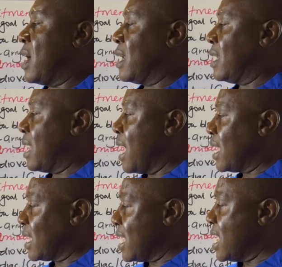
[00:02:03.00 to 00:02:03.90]

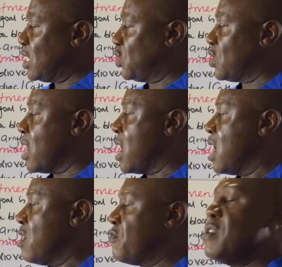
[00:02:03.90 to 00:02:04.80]
unlike atrial
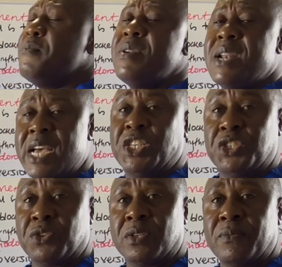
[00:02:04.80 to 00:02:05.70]

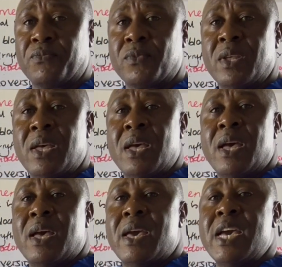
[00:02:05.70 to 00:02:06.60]
fibrillation,
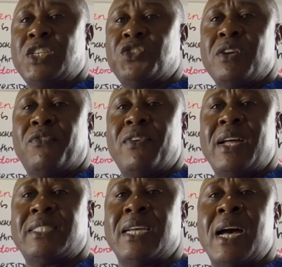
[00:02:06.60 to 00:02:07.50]
atrial
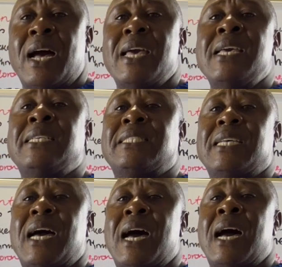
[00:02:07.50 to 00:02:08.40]
flutter is
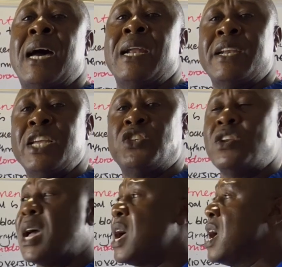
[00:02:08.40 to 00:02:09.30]
a
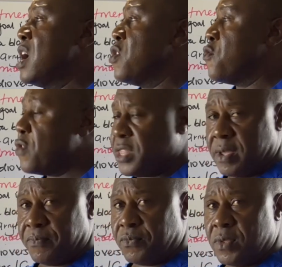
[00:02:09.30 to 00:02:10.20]
regular
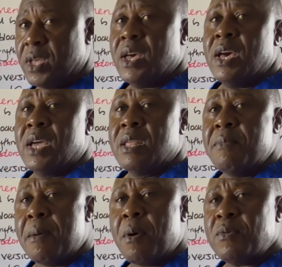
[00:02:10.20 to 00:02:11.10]
rhythm.
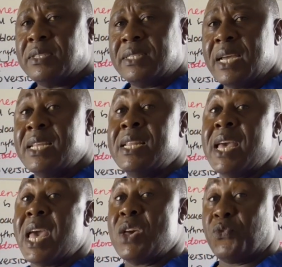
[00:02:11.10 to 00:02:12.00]
Remember, we said in
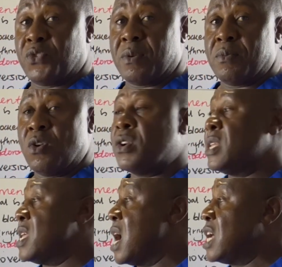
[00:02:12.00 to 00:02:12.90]
AFib or
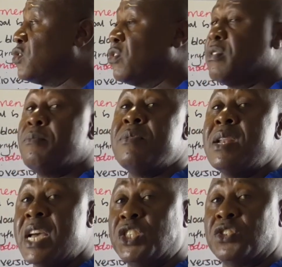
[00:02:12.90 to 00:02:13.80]
in atrial
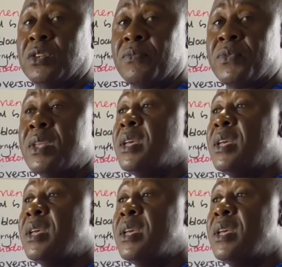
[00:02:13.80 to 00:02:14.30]
fibrillation,